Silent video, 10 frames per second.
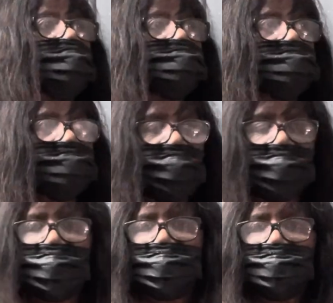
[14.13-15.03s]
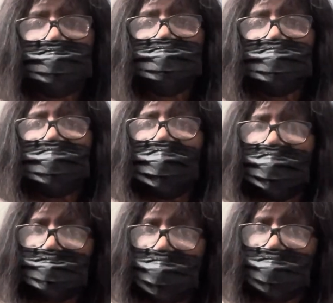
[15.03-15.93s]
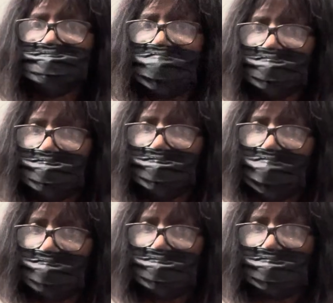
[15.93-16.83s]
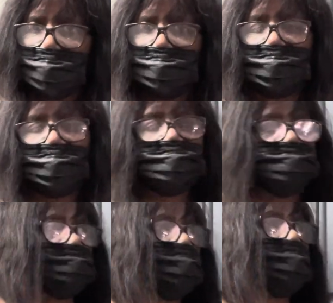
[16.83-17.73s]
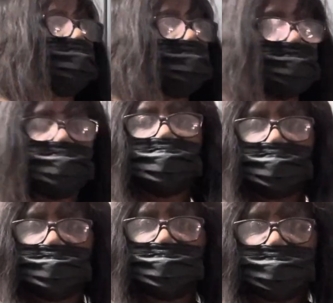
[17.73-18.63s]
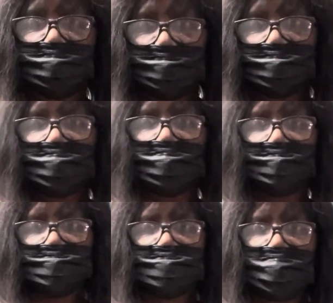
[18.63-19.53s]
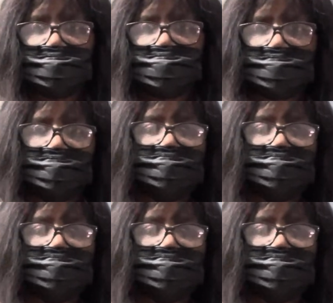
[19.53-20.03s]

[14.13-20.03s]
Today, I'm not talking about blood pressure, but it will be in the conversation.